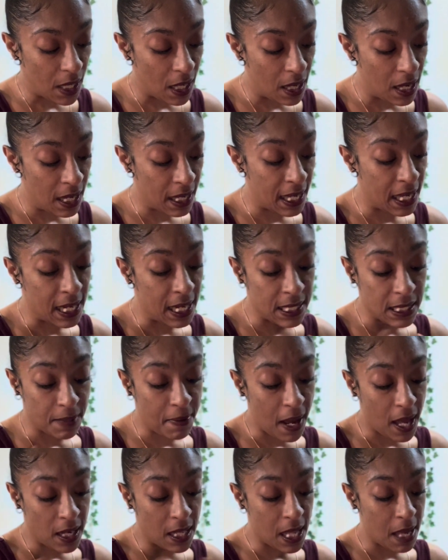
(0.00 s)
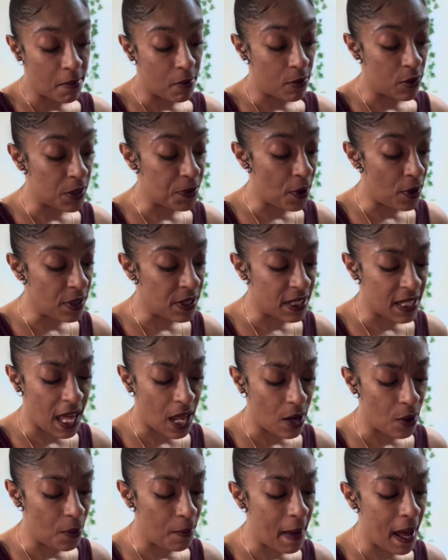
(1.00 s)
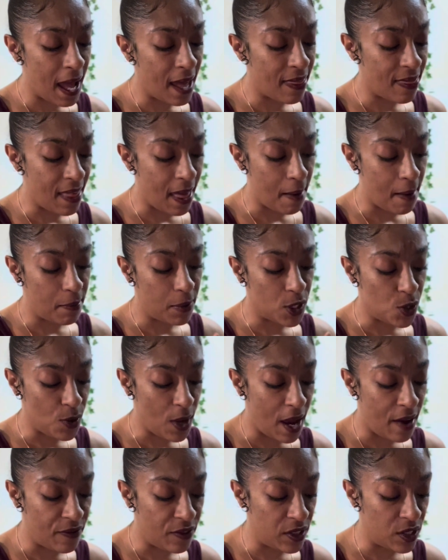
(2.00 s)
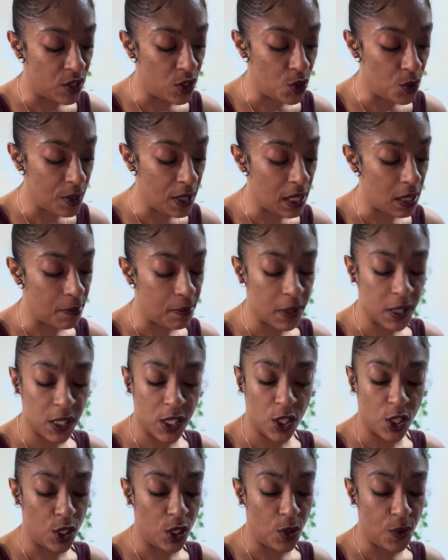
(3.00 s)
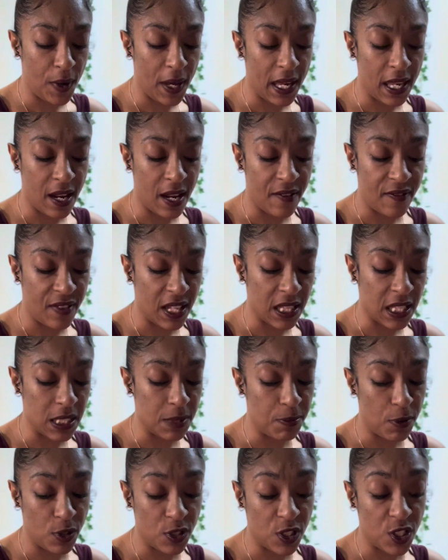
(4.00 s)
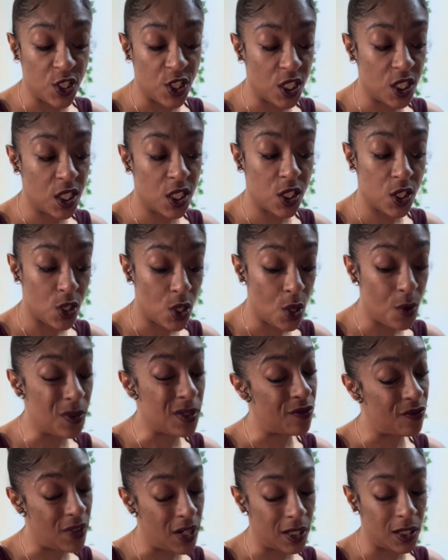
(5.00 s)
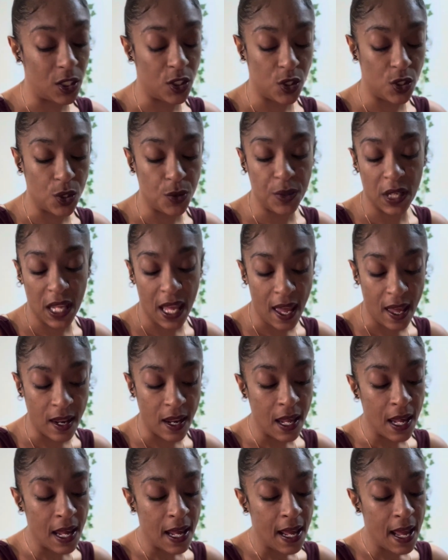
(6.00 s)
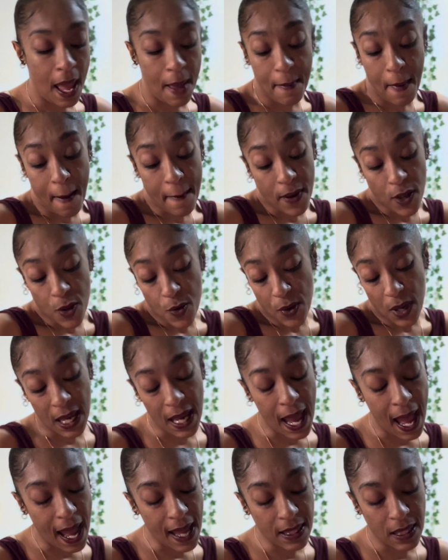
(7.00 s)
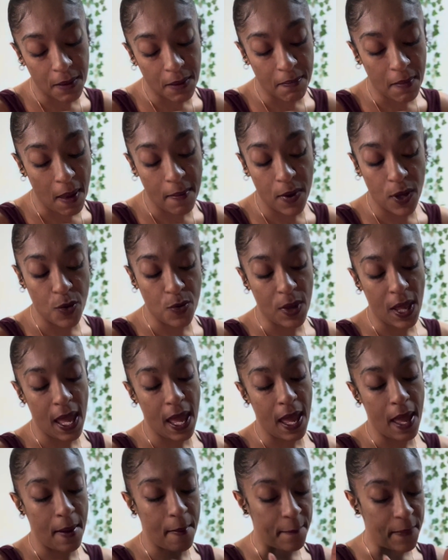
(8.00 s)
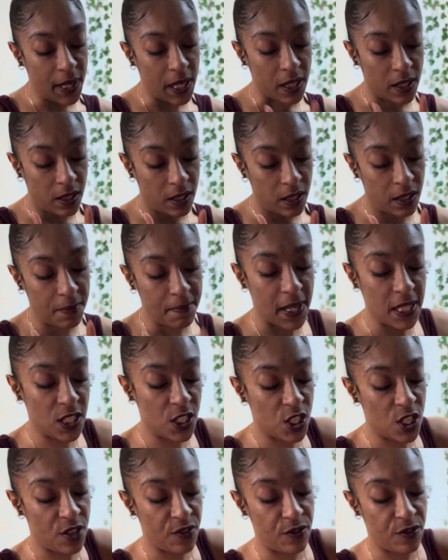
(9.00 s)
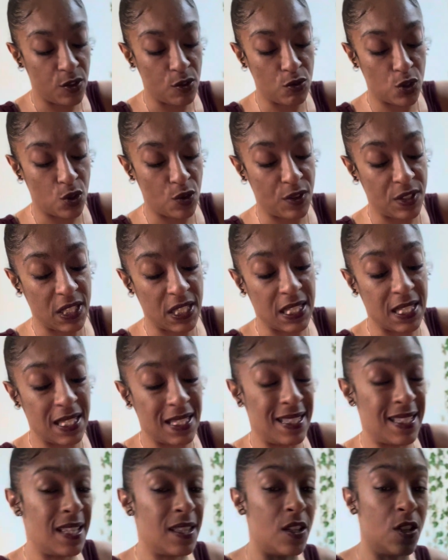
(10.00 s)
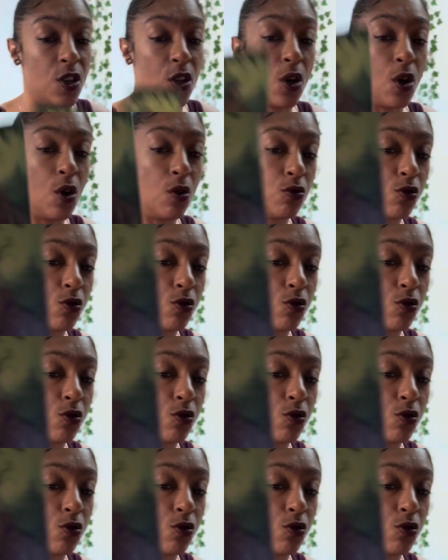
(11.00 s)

again, as a polyamorous person, I don't mind that, but you have to do it in a particular way, and I feel like this person just doesn't know what the fuck they're doing yet. And maybe you can guide them, maybe you can't, but the message here for you, Taurus, is to stand in your own